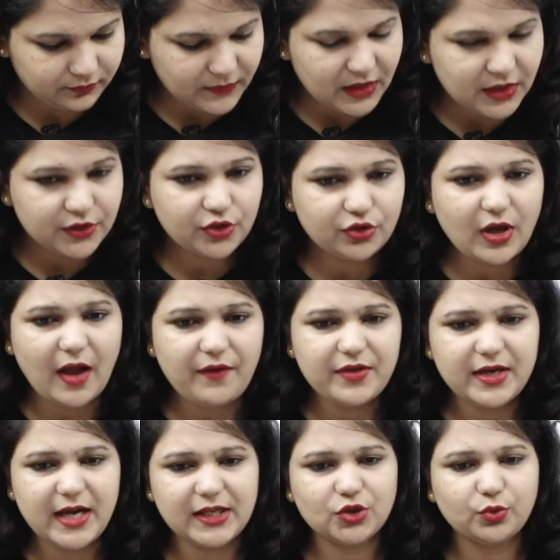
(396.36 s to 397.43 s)
So you have the
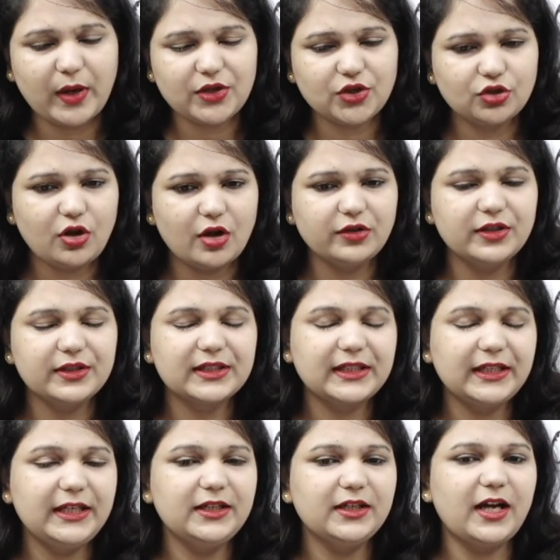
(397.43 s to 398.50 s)
next question on your
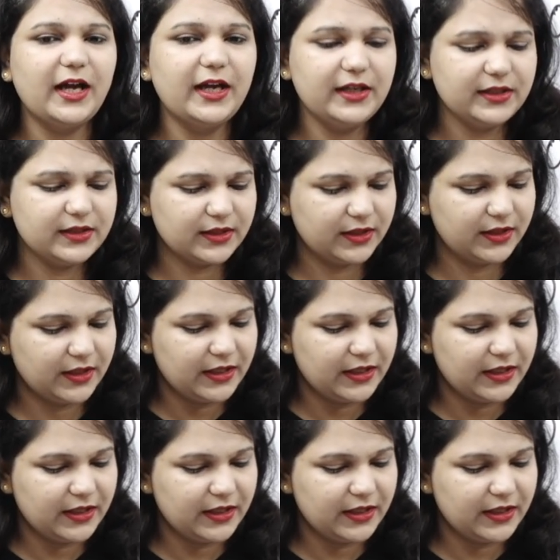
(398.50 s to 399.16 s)
screen, guys.